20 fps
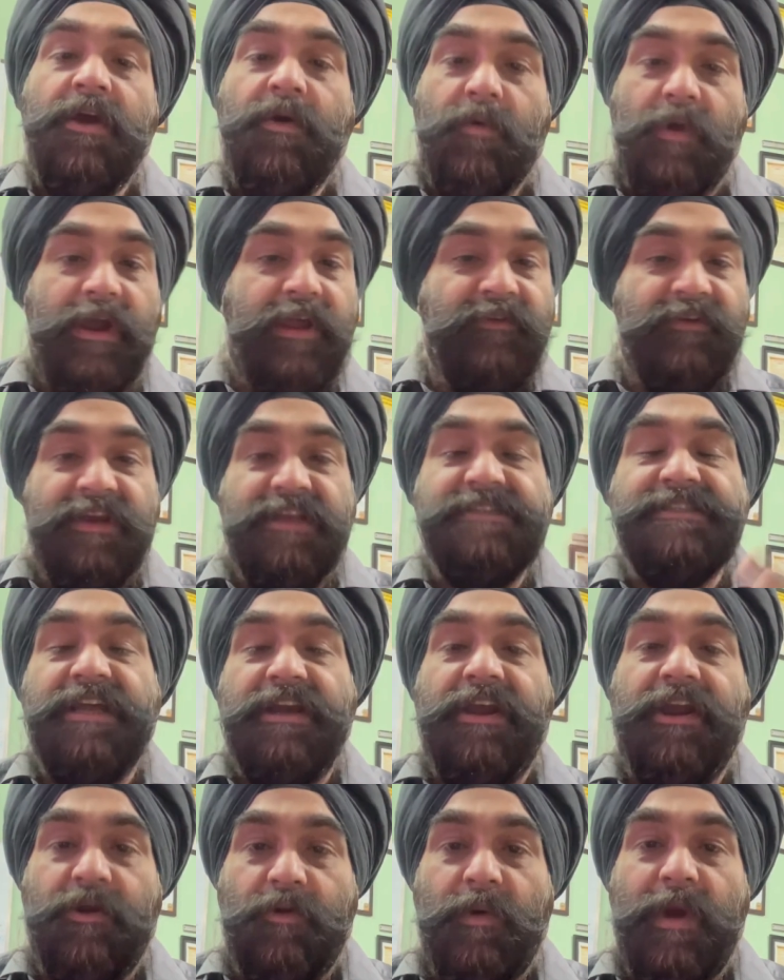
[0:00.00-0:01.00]
whatever is the
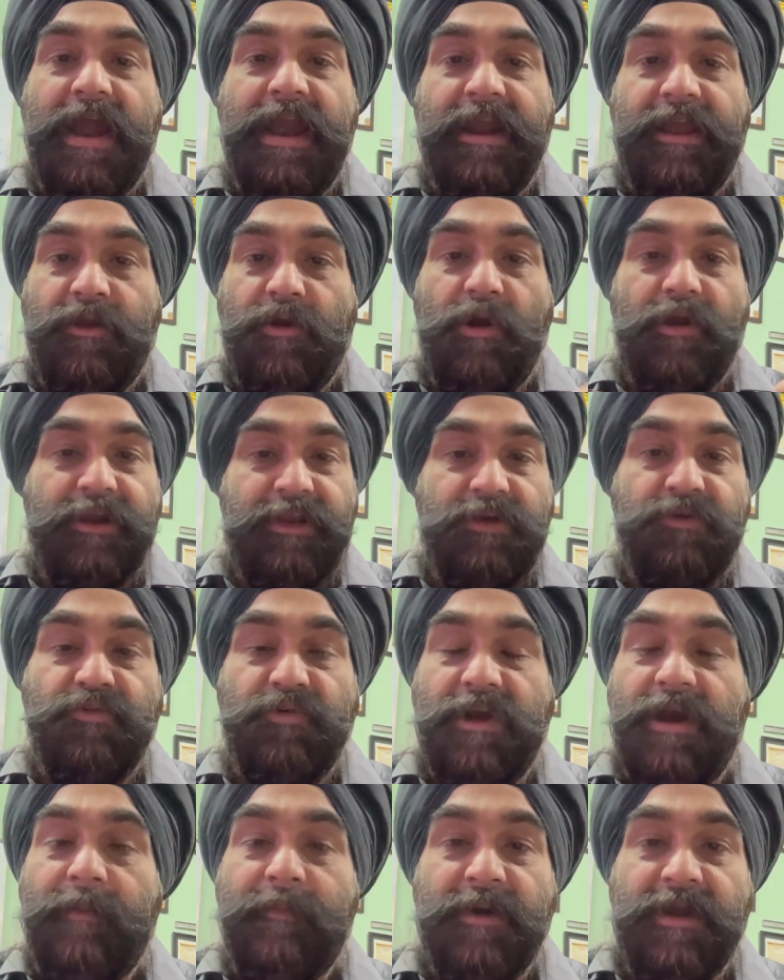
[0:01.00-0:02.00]
required according to
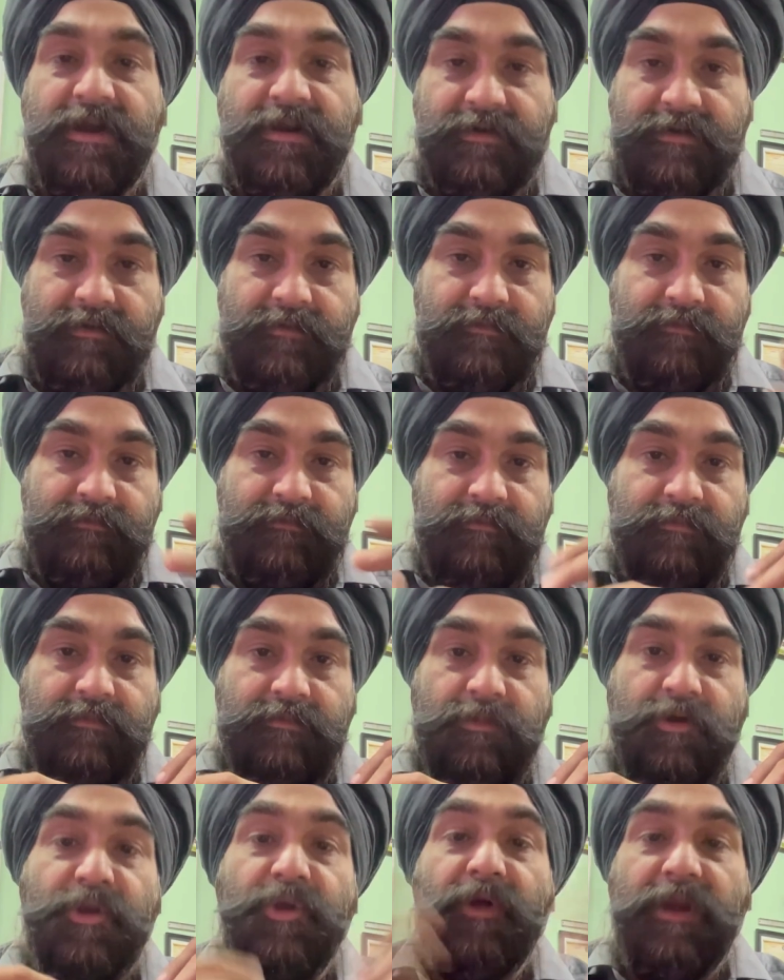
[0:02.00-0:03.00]
rubber
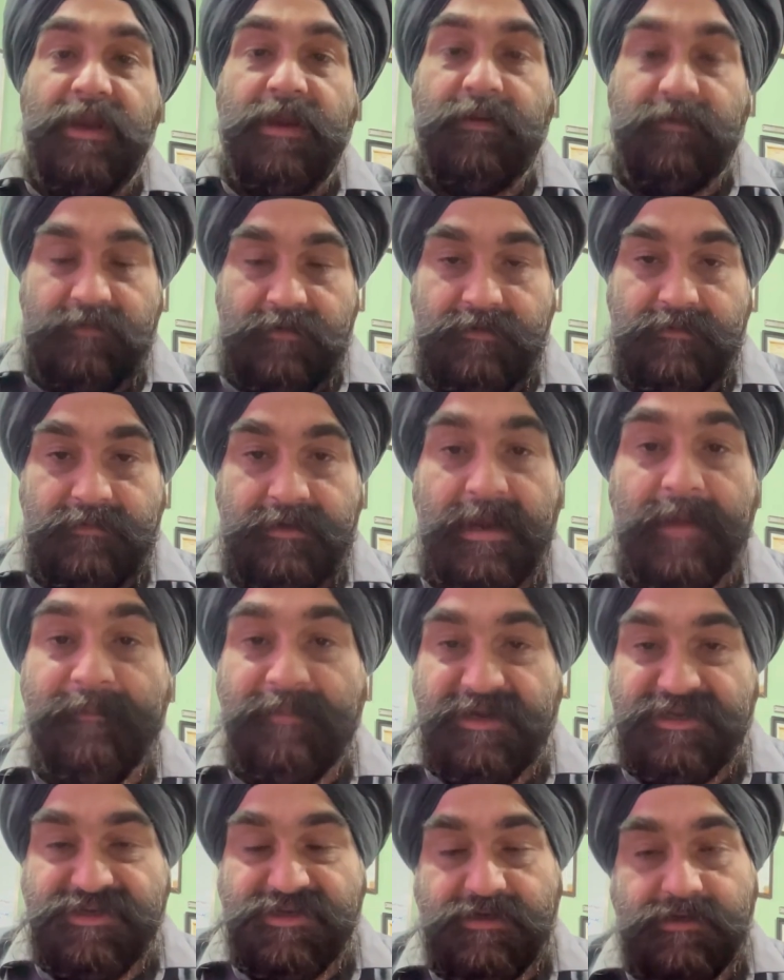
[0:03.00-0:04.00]
curing
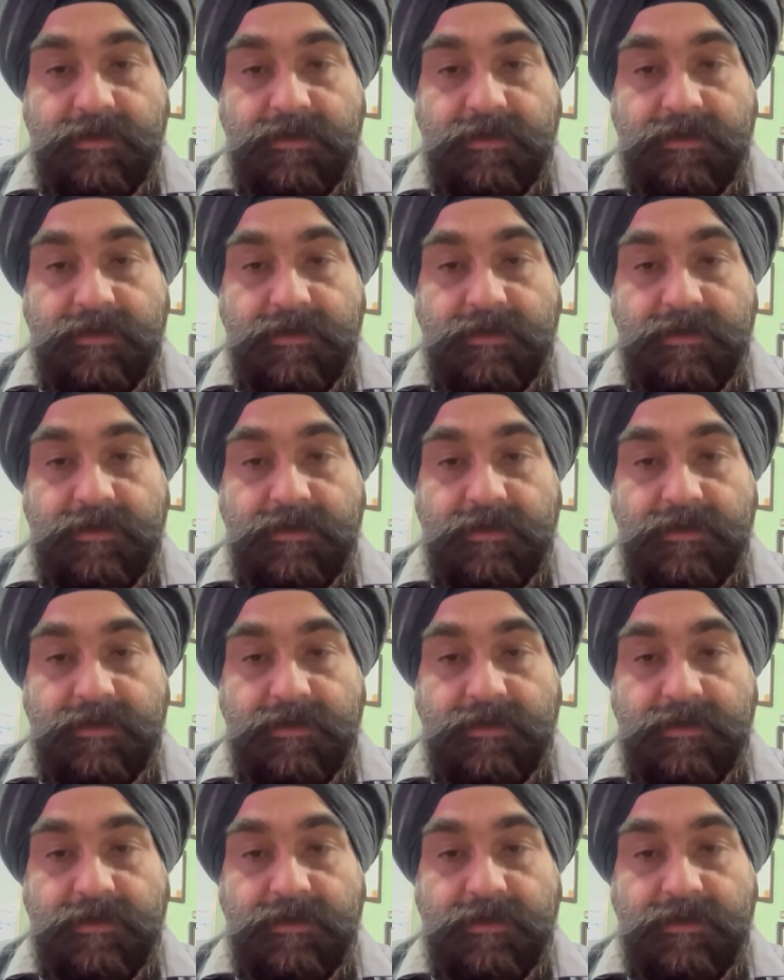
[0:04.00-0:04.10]
temperature.